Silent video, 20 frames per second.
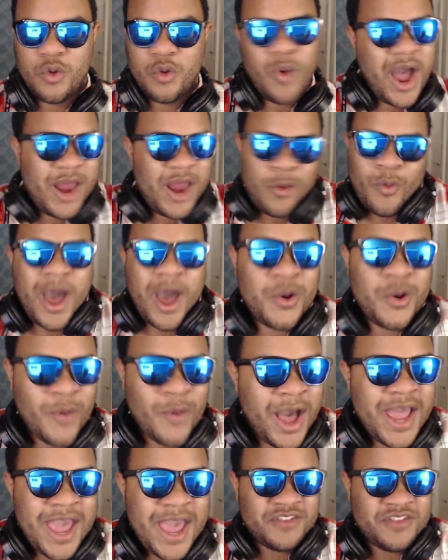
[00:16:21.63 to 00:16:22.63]
Why do
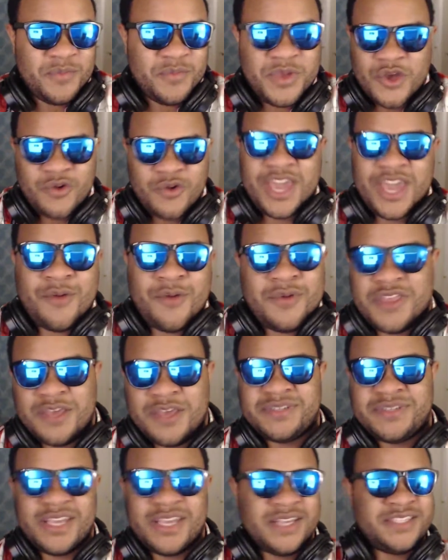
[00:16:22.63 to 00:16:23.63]
I have to be okay with
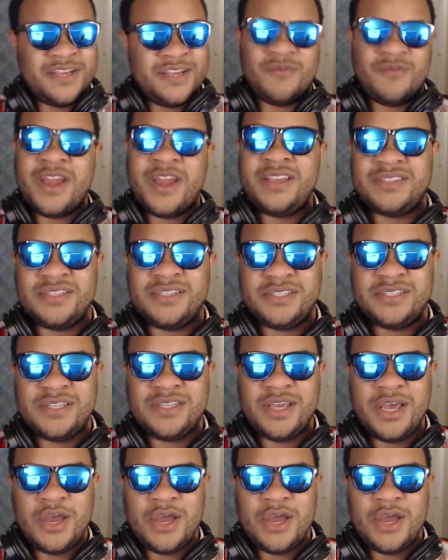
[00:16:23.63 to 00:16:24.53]
him saying something racist?